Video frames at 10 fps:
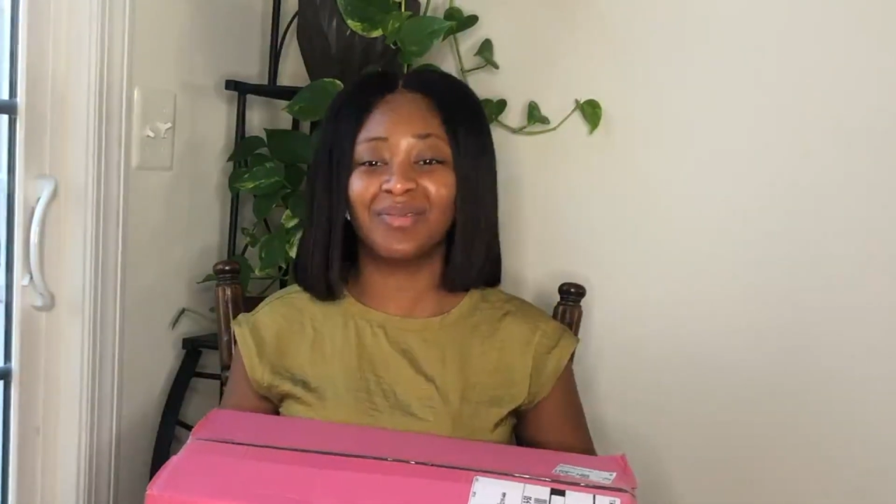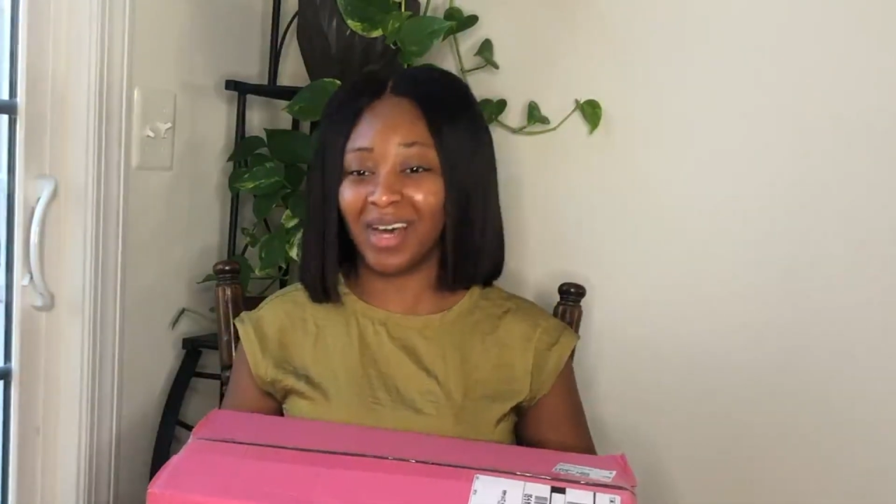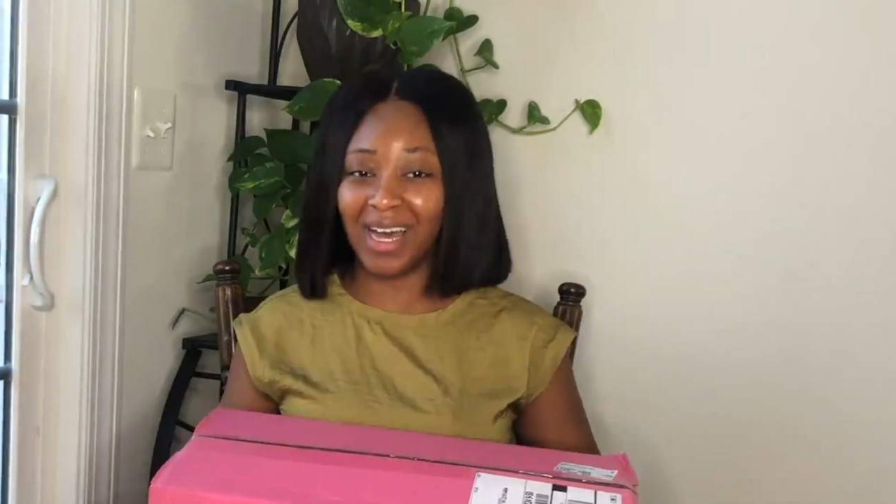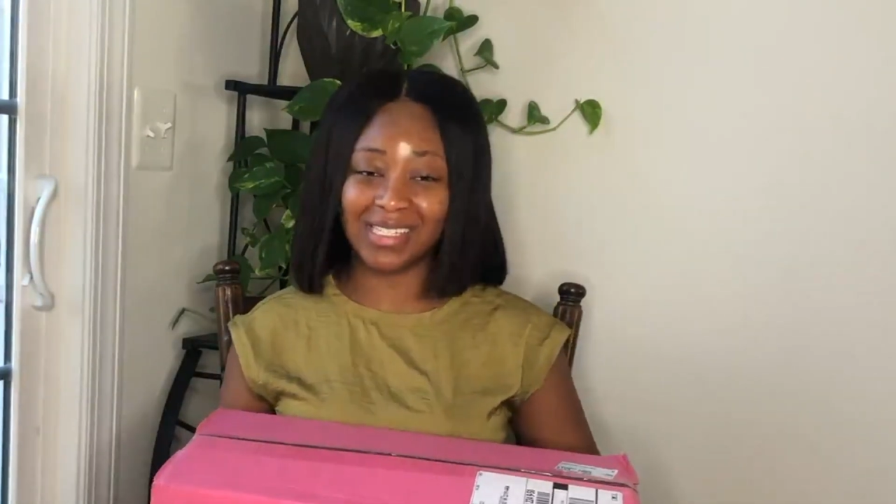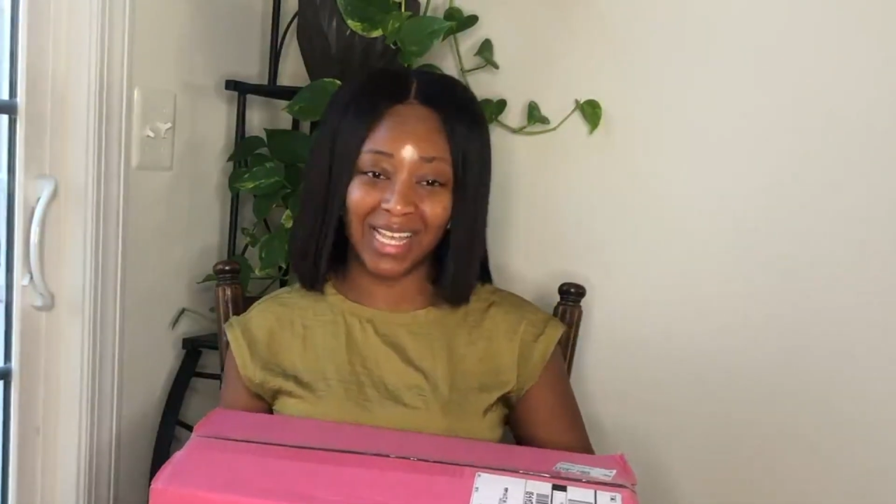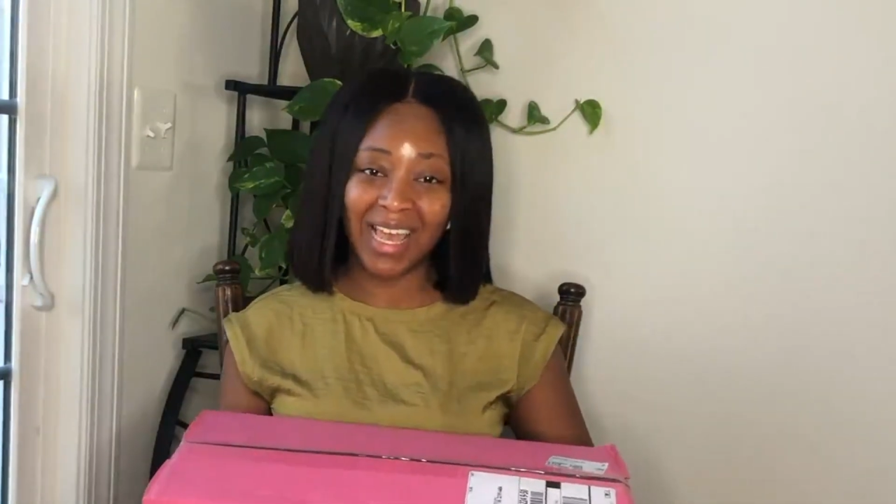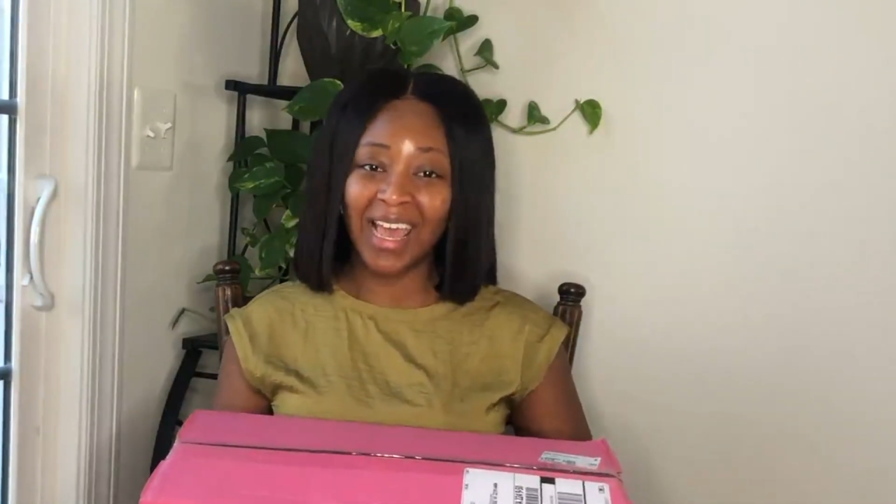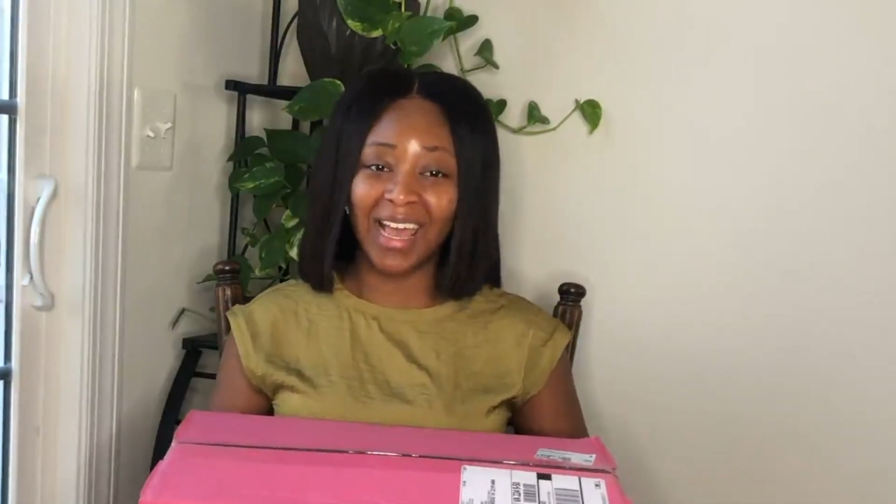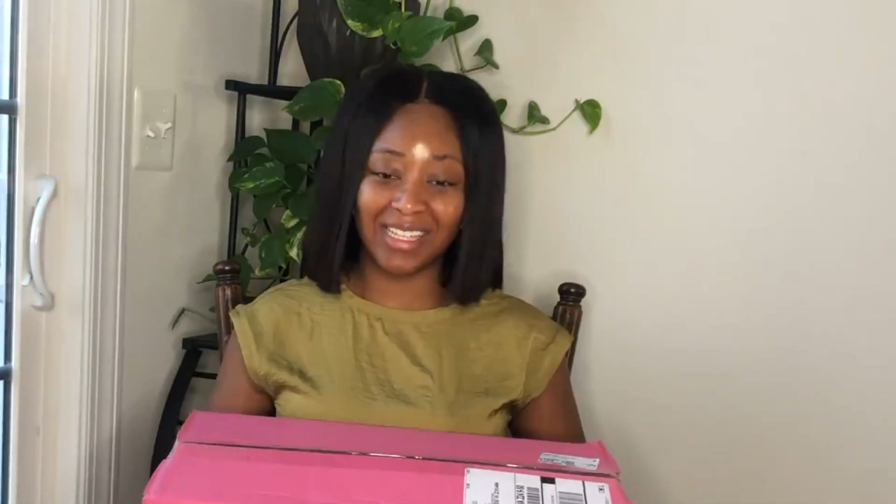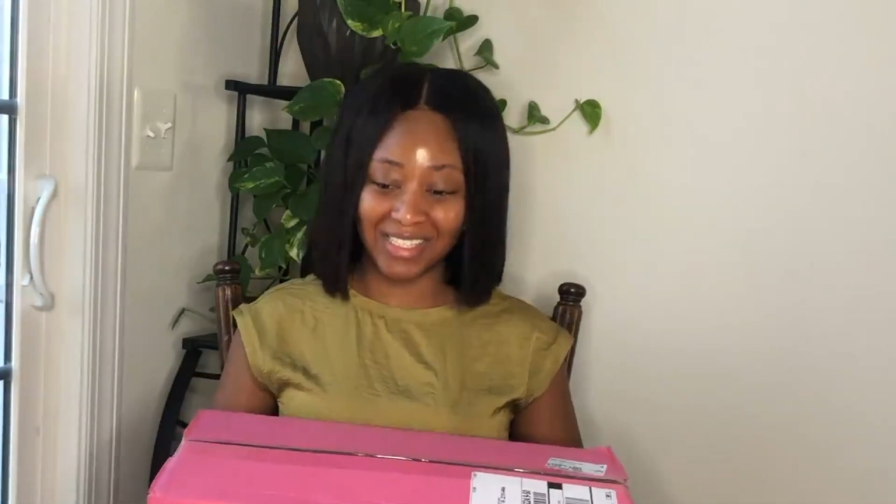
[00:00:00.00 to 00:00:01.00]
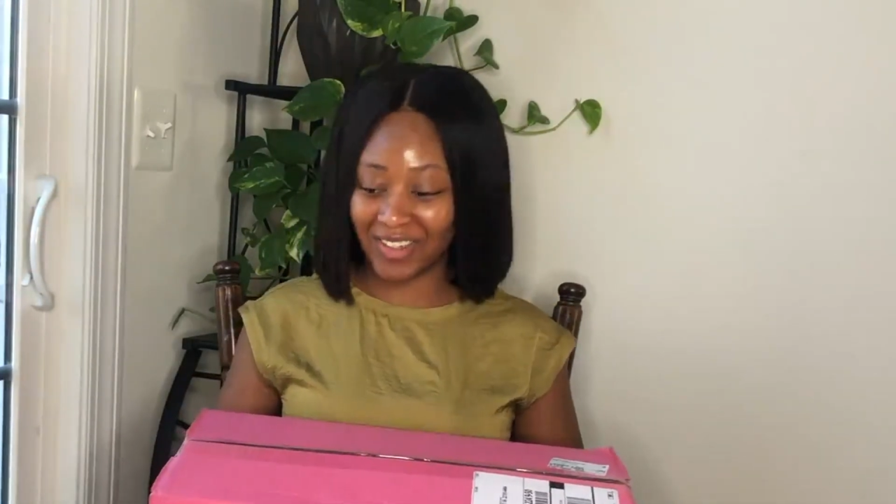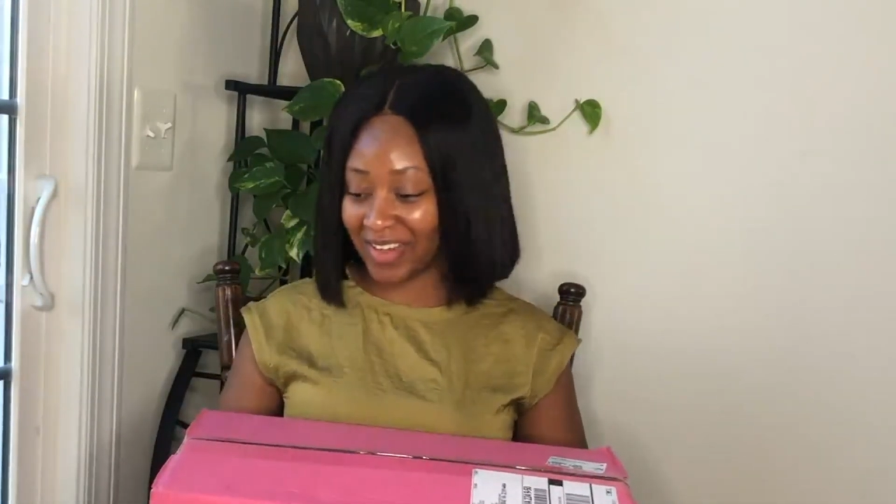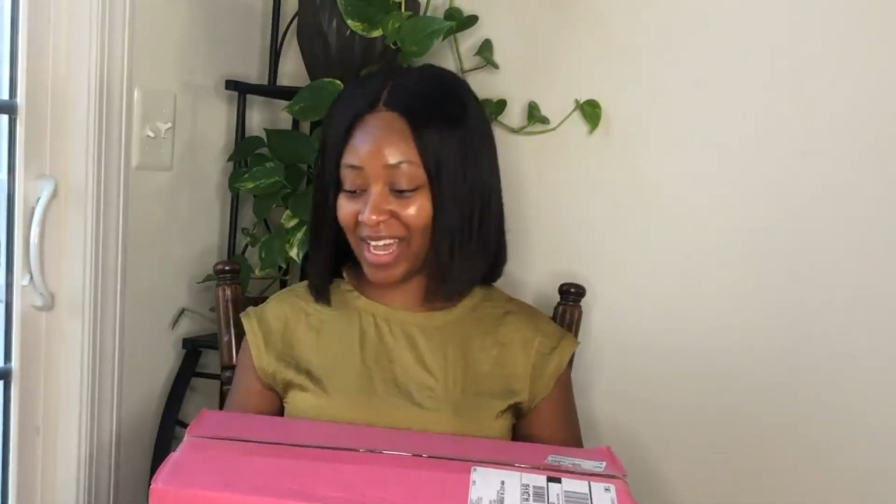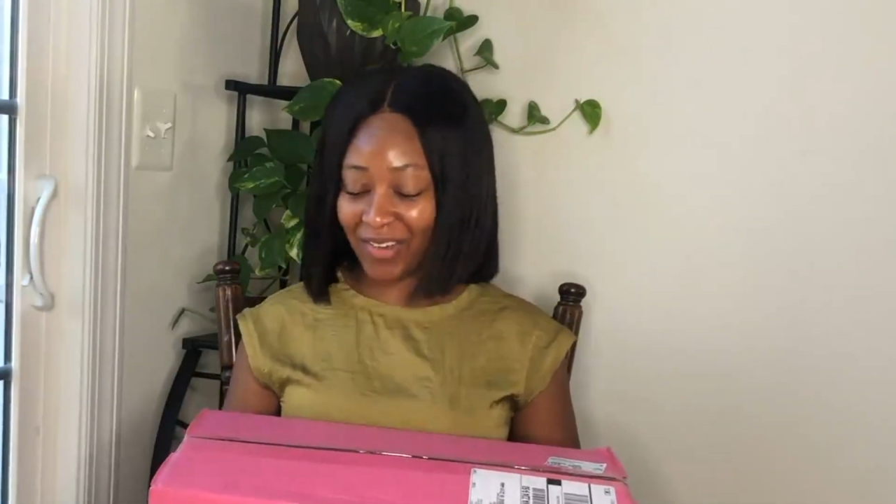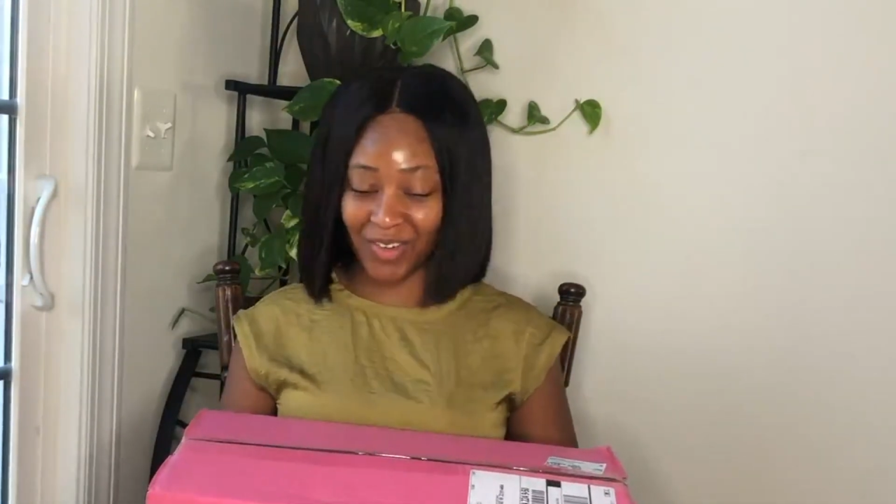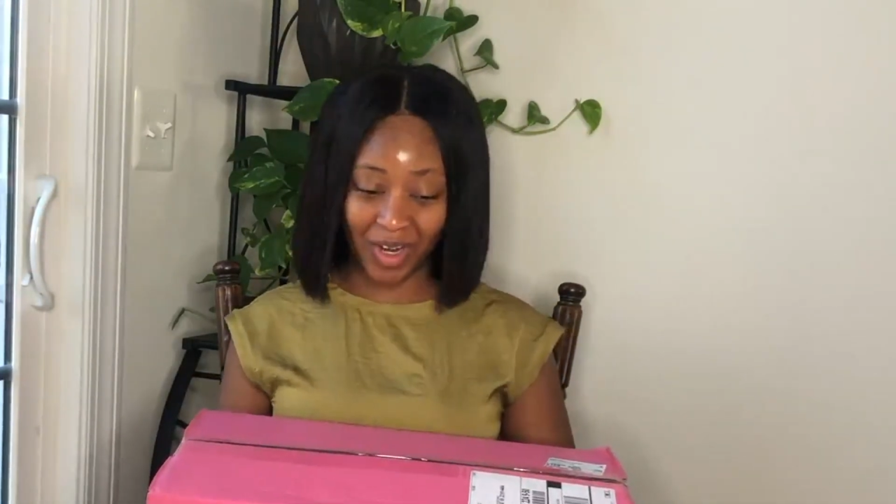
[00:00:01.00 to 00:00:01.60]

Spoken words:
box. And so yeah, I feel